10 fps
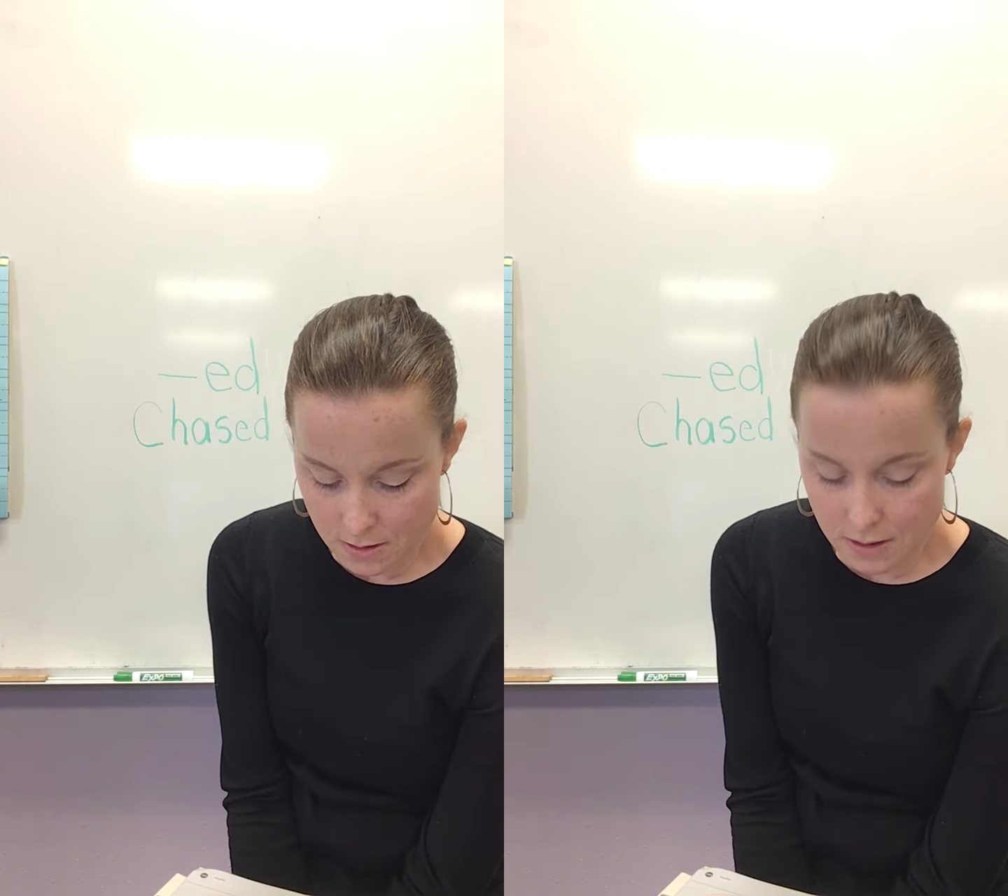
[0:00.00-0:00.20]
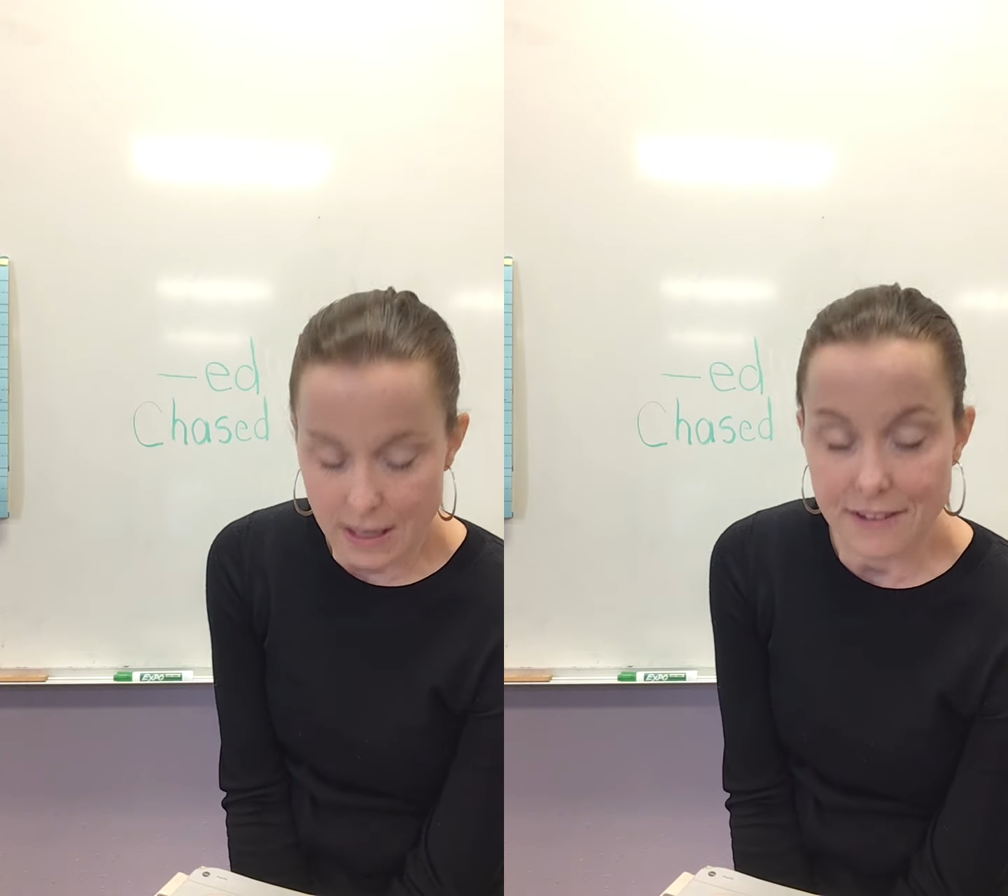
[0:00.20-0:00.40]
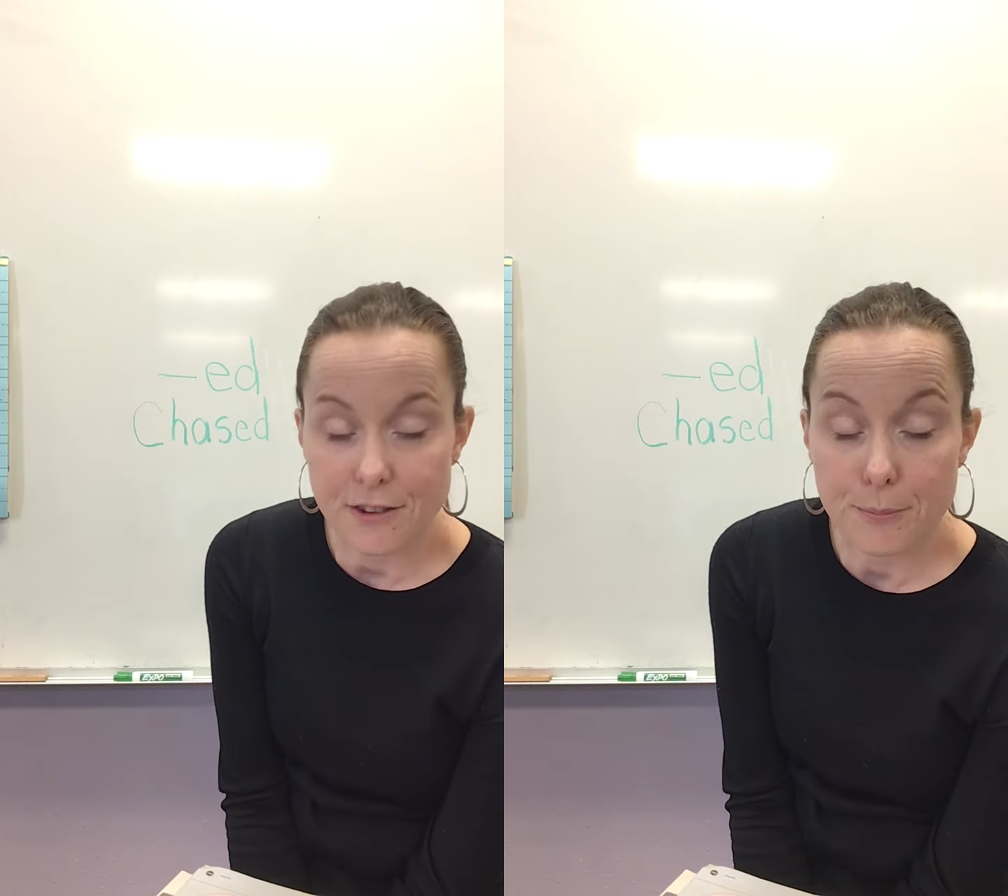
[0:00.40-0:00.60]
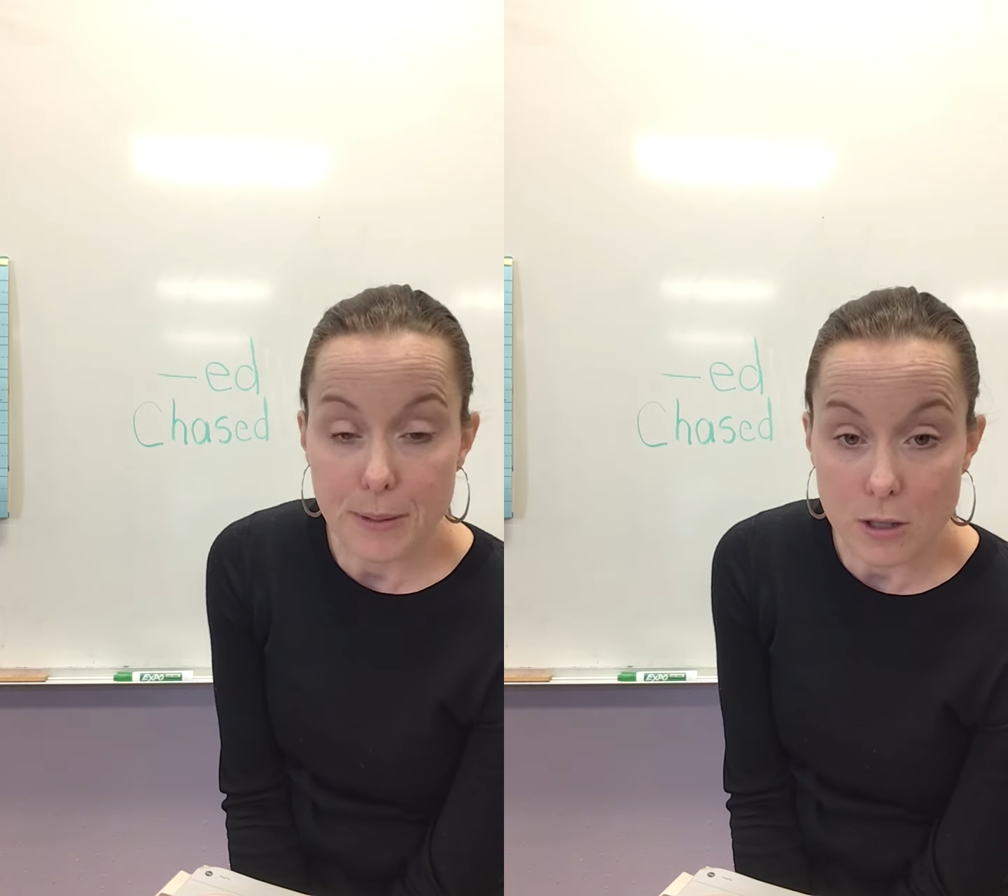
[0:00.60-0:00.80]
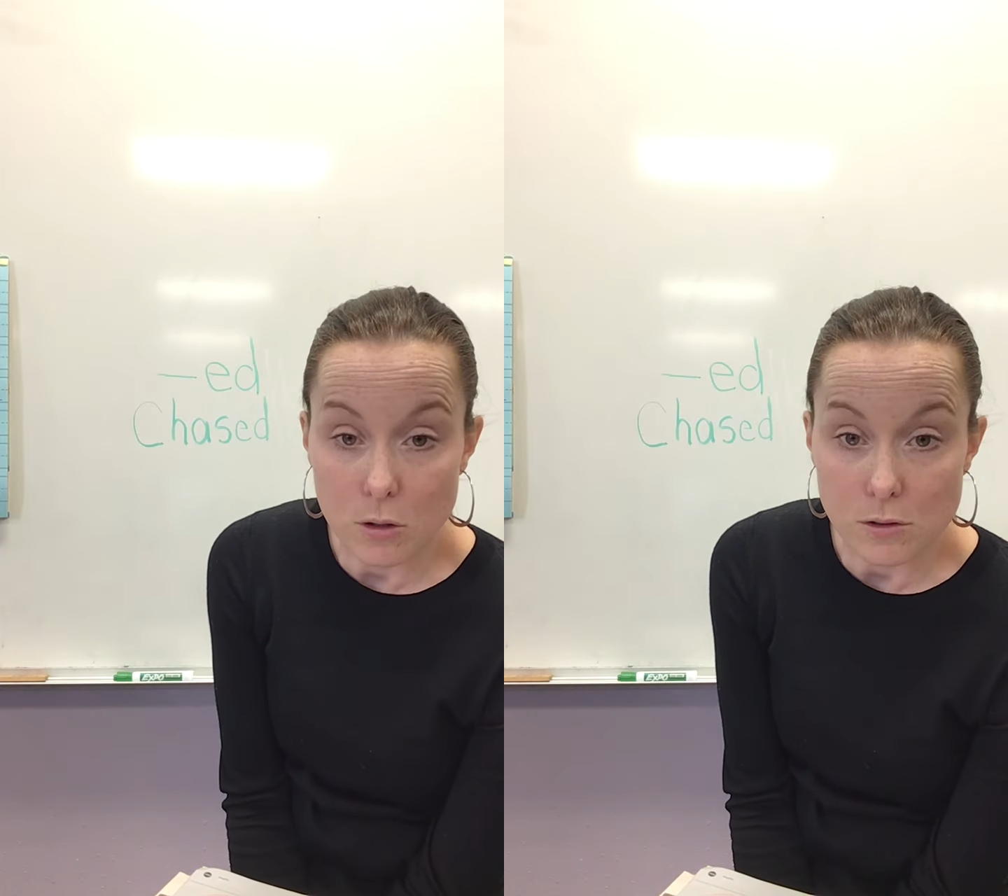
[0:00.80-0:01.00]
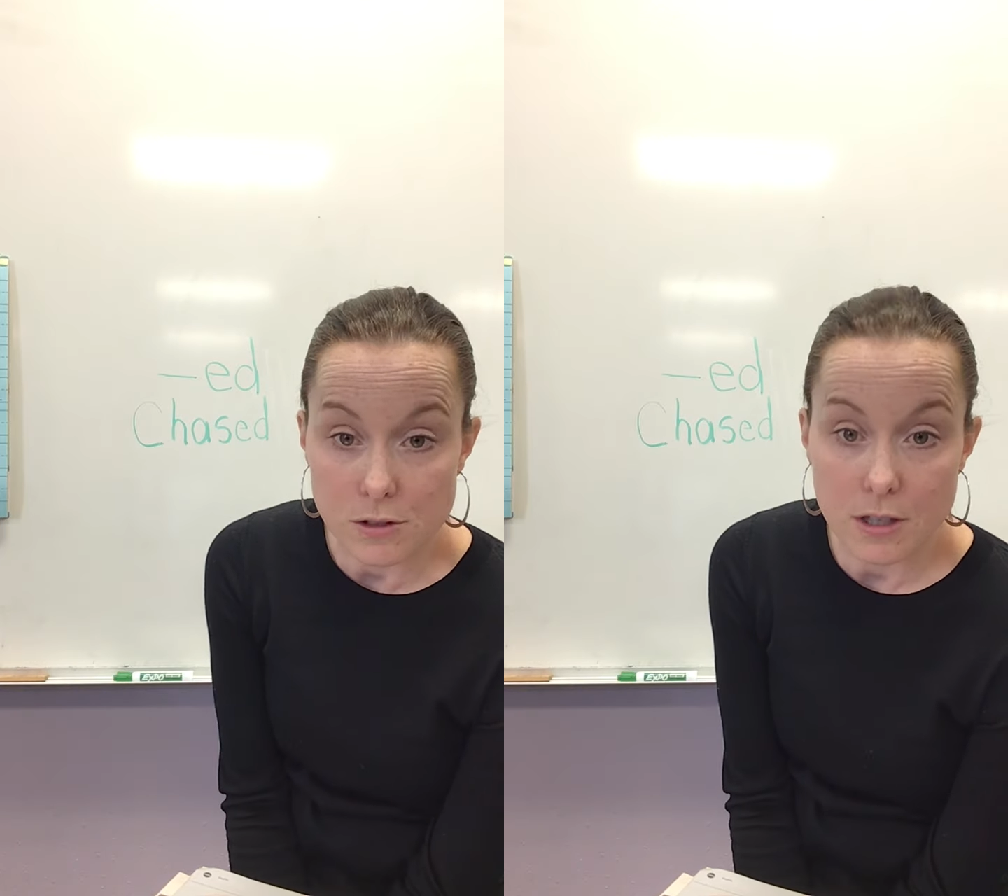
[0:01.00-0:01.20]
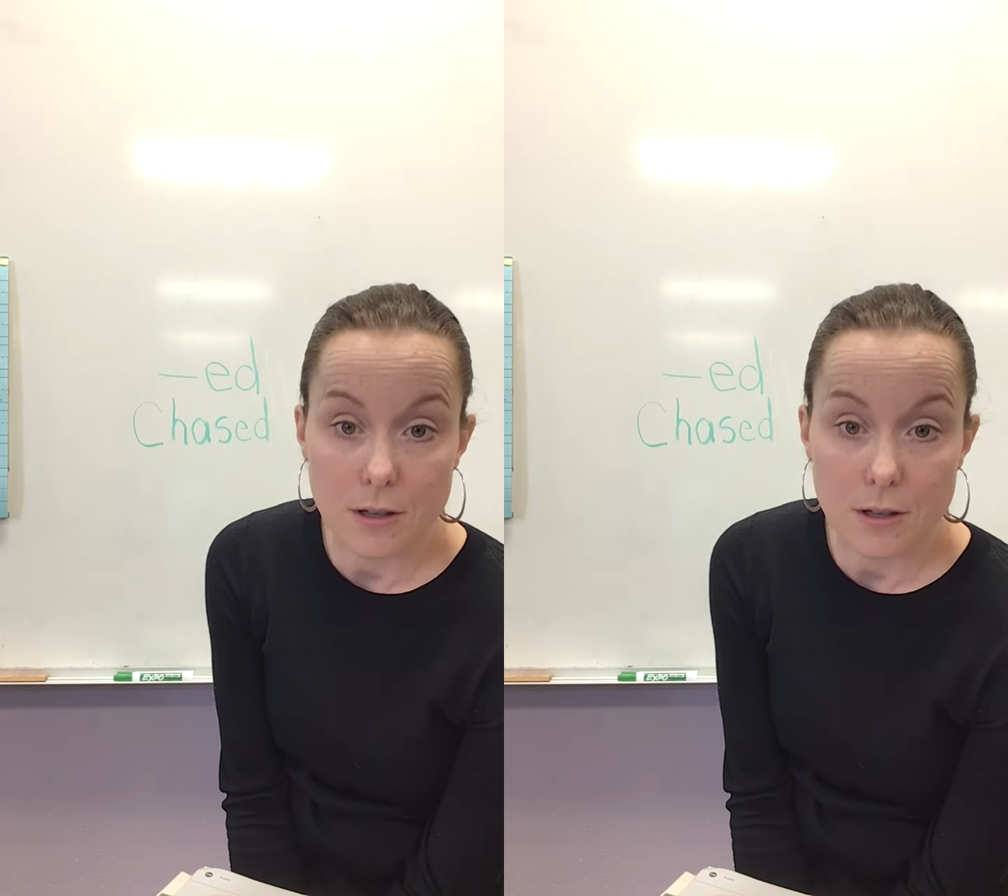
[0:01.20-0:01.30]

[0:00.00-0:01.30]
And spilled,